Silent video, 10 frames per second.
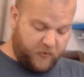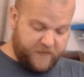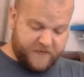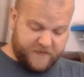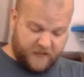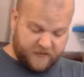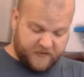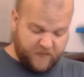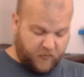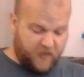put this
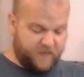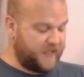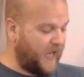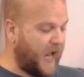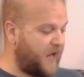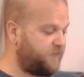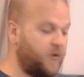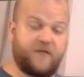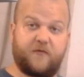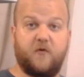duct tape on like
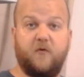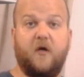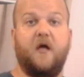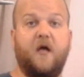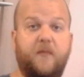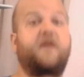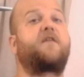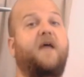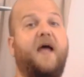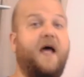halfway through
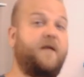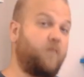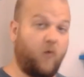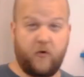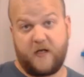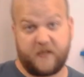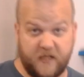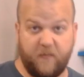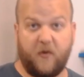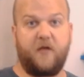because I had more
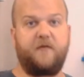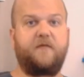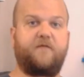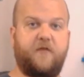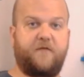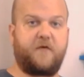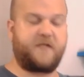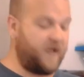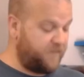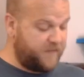duct tape on for the
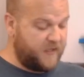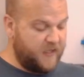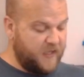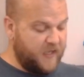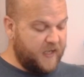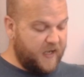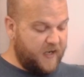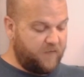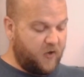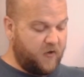first half of it,
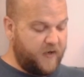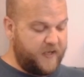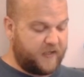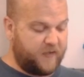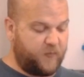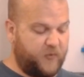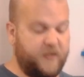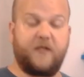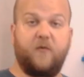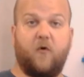and I've already
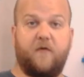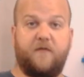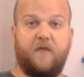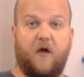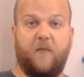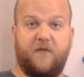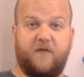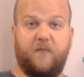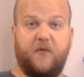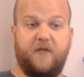
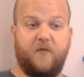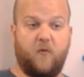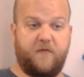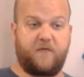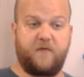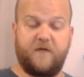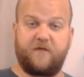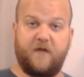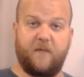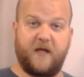almost completely worn through
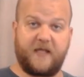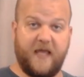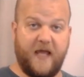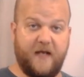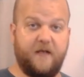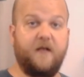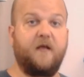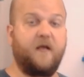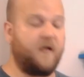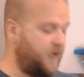this thumb again.
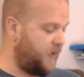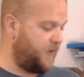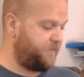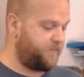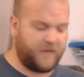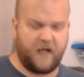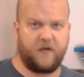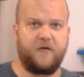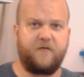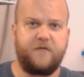I
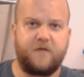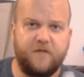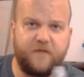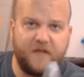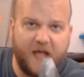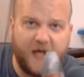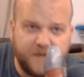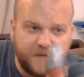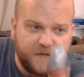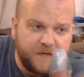don't know if you can see
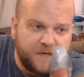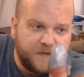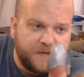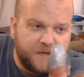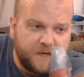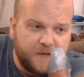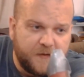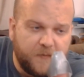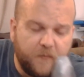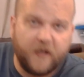that,
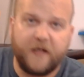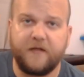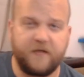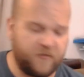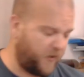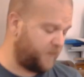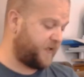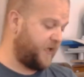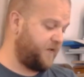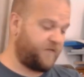but you
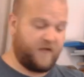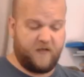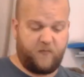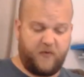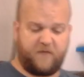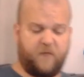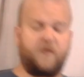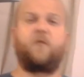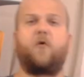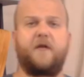probably can't see it, but it's
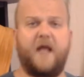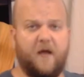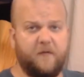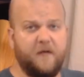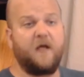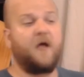really worn down.